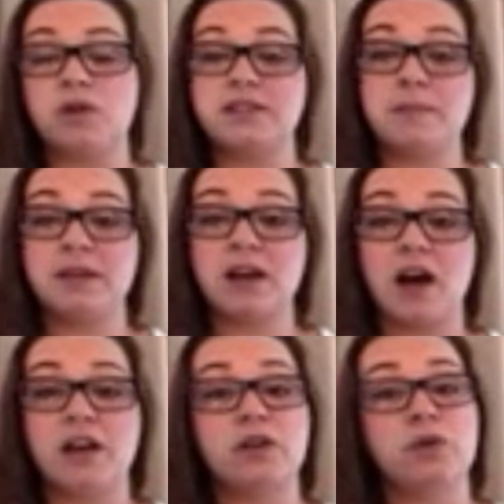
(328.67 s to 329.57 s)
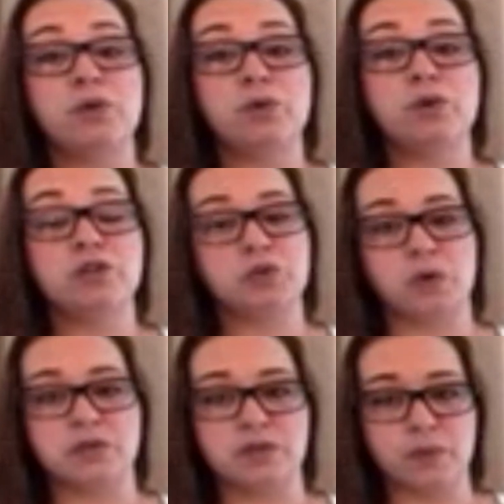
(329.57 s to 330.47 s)
or demigod who
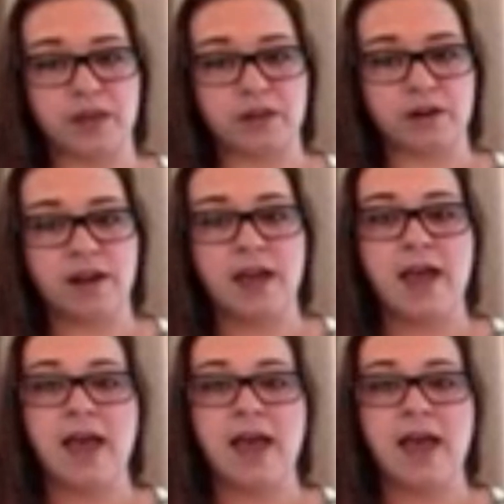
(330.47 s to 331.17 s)
controls the weather.